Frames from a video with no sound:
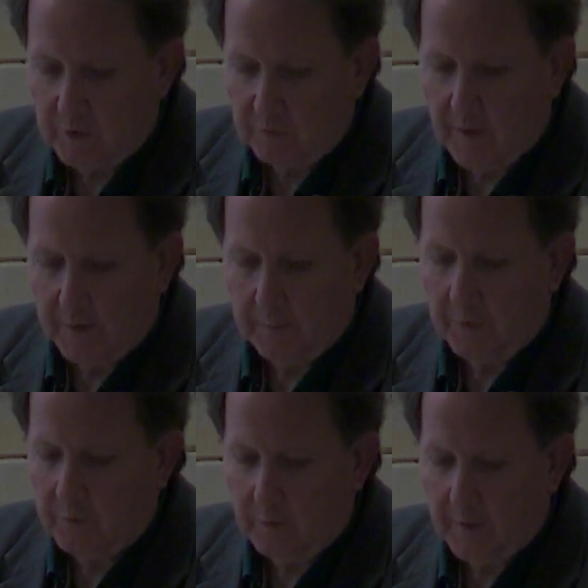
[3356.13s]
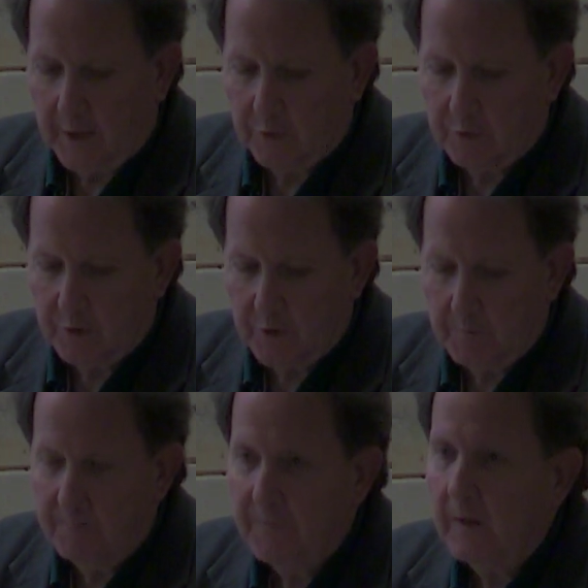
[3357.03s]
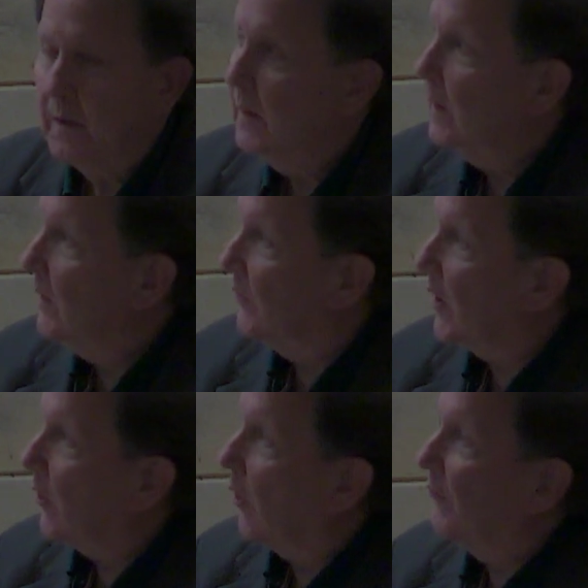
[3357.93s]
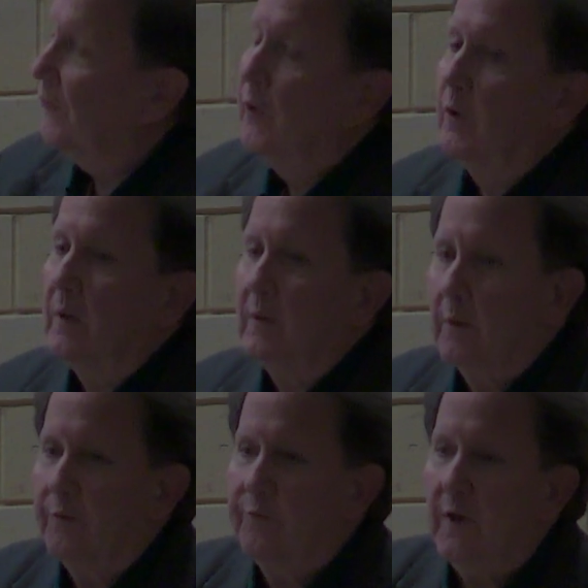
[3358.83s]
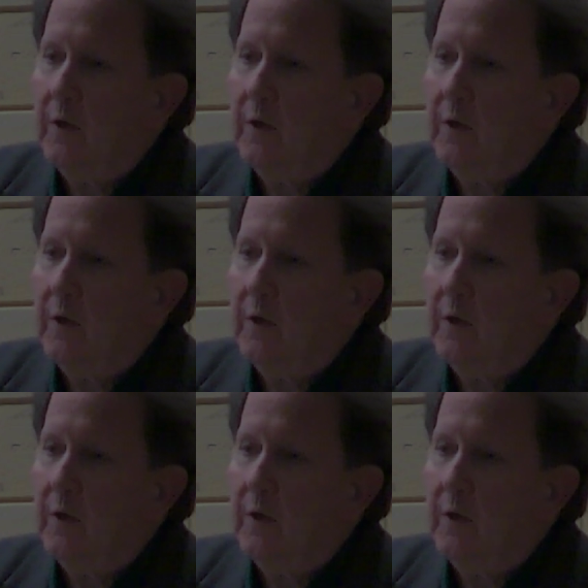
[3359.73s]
right up until last year. They are full of fake